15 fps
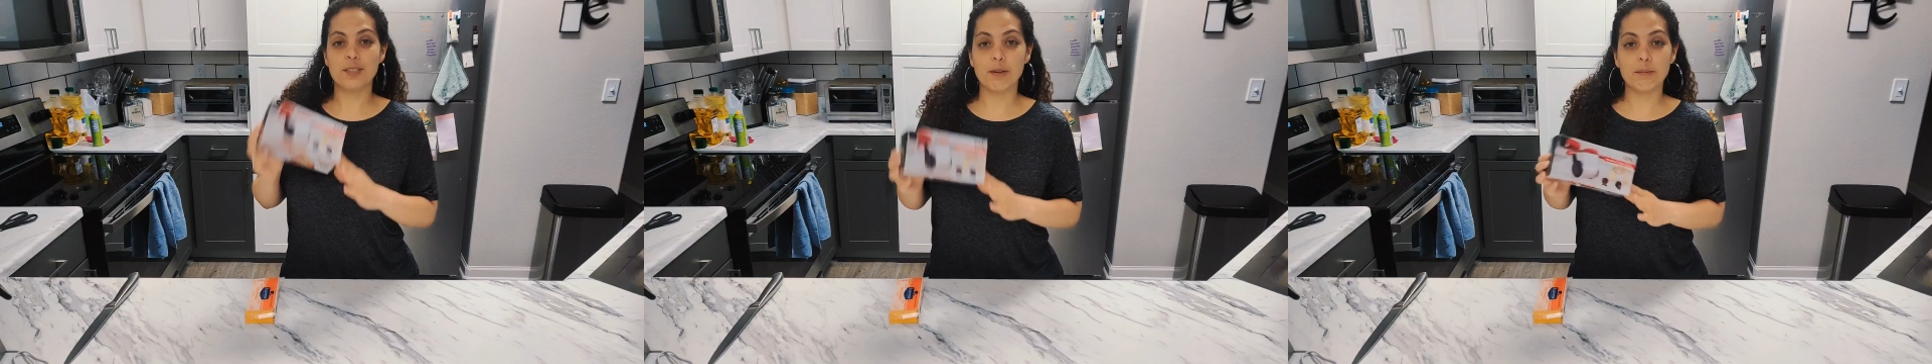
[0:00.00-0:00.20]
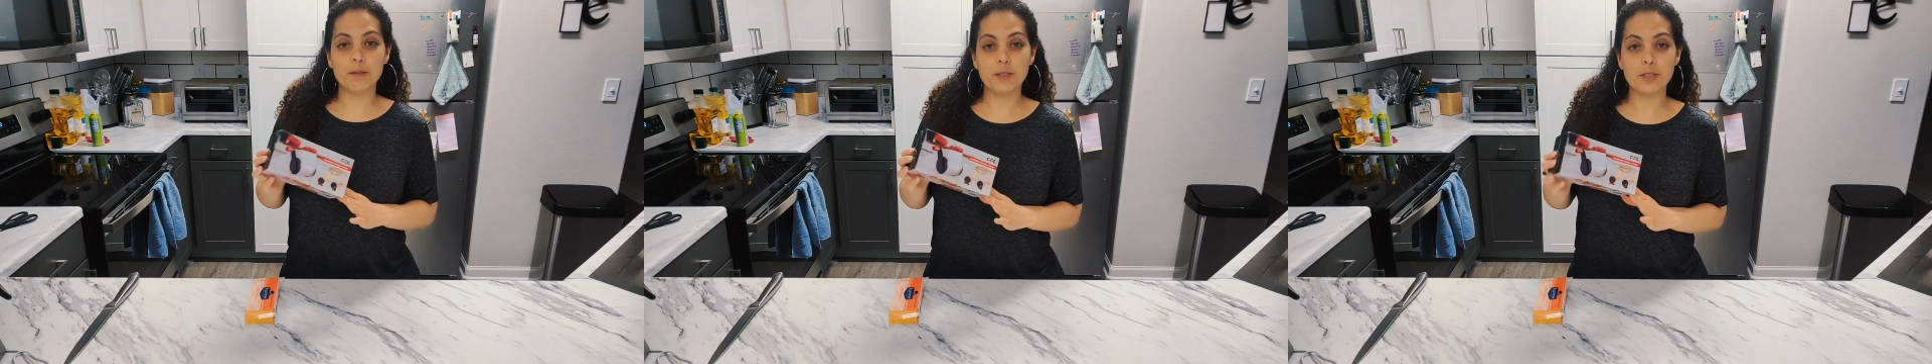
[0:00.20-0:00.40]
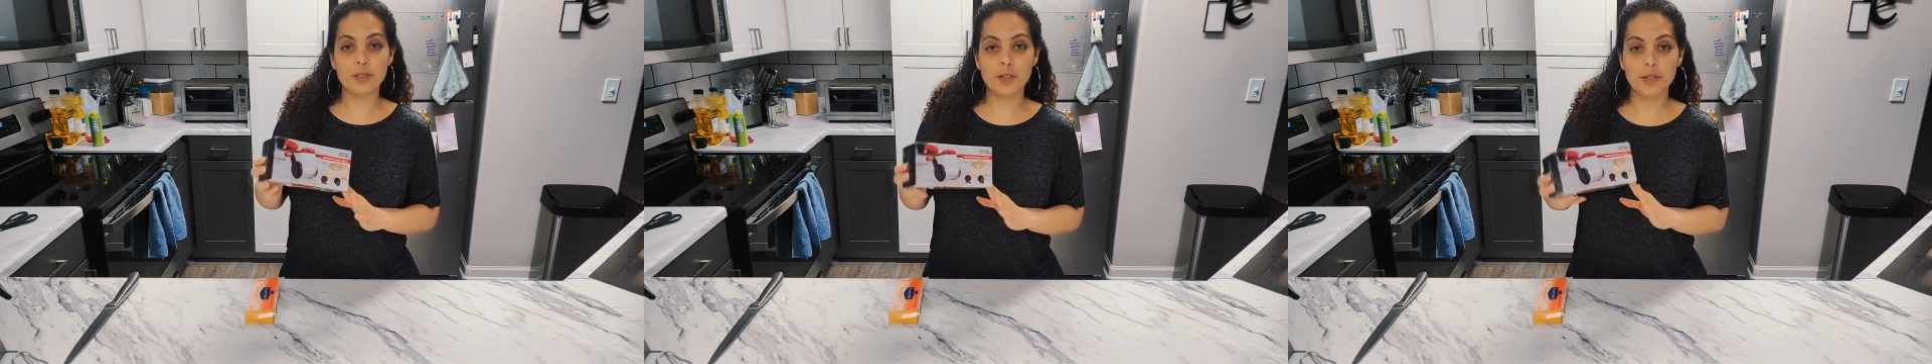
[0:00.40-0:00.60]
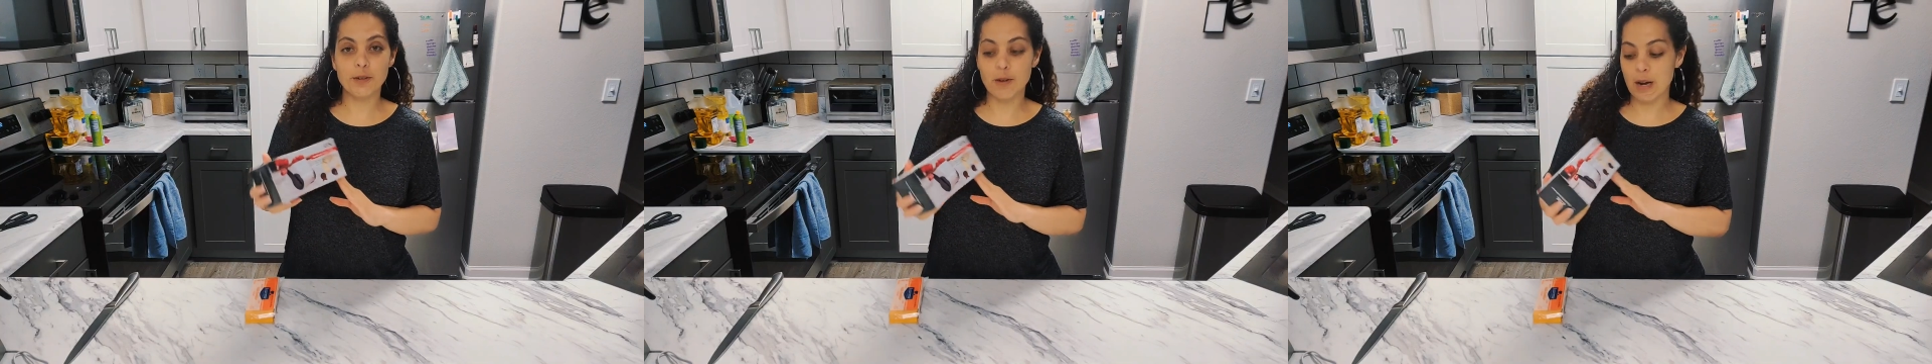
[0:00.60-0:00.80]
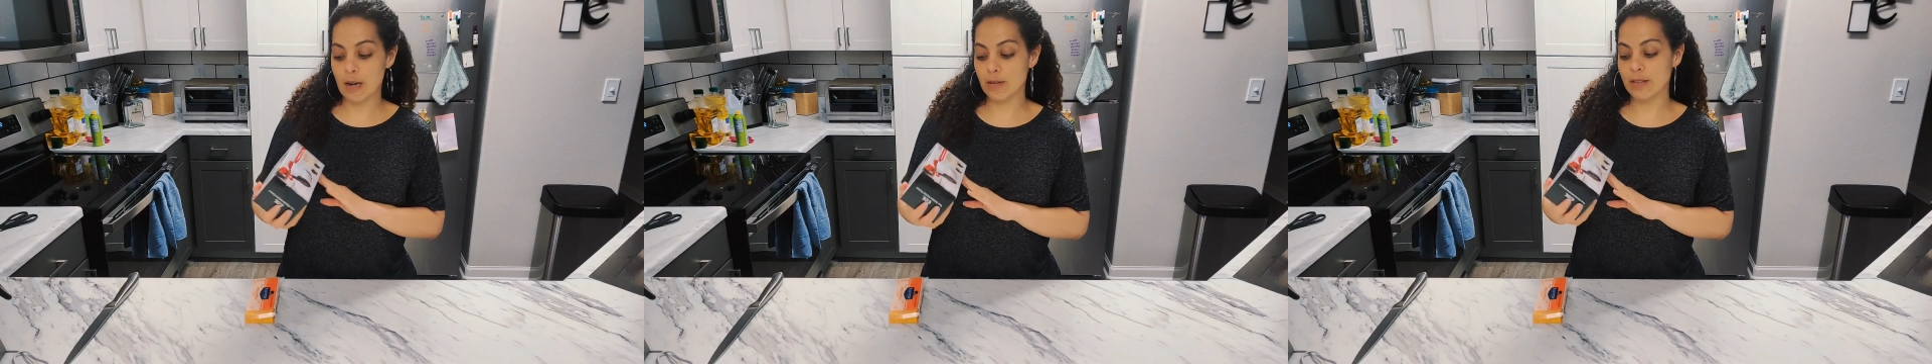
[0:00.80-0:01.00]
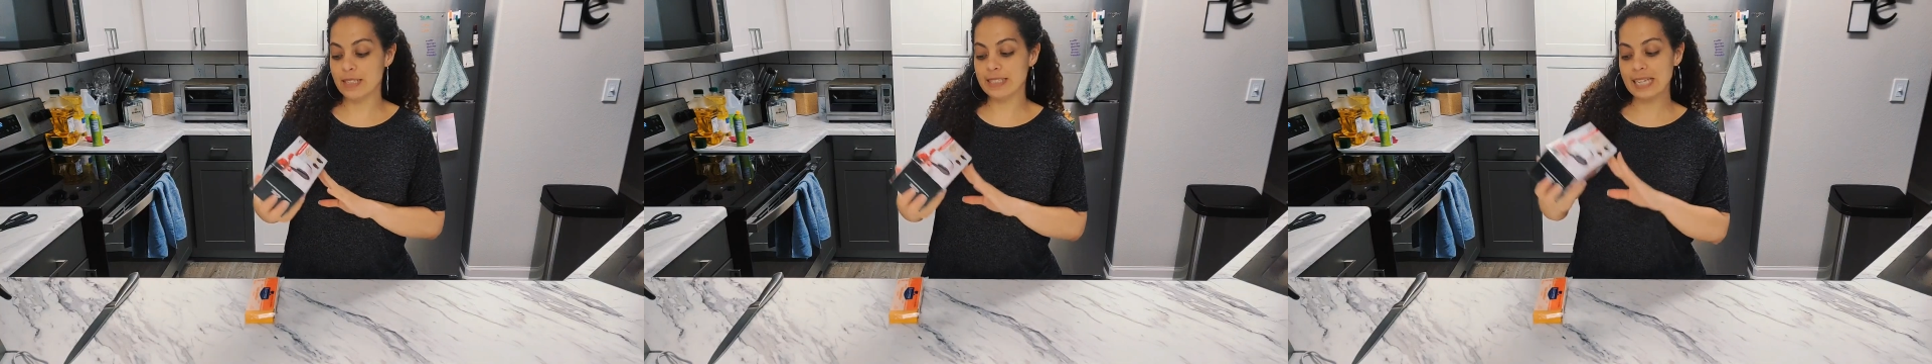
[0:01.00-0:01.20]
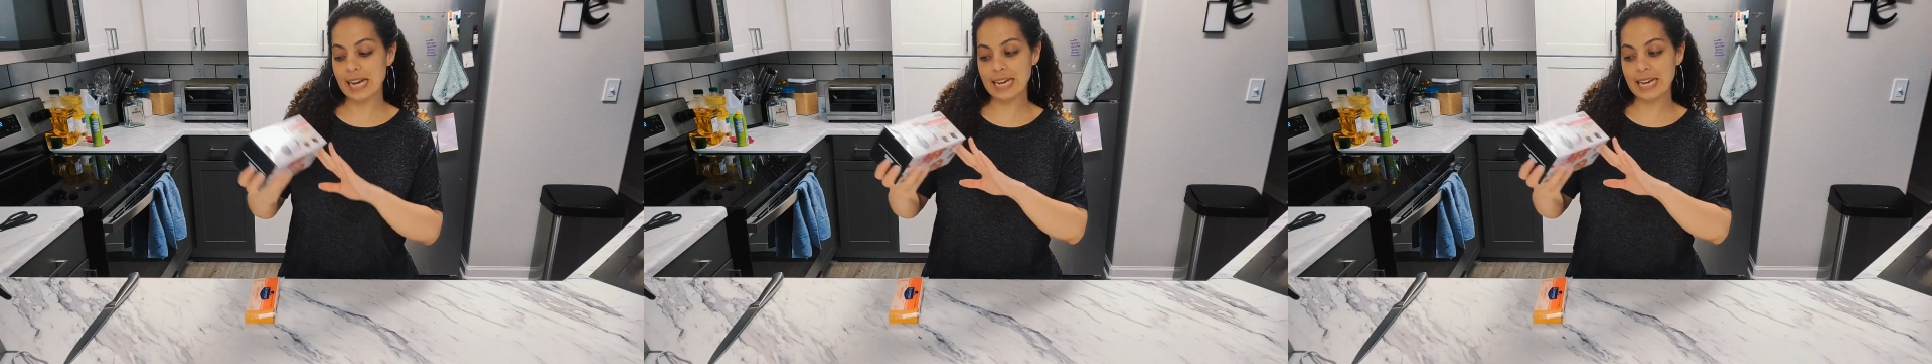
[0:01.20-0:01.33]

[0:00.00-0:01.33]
So I'm going to show you how this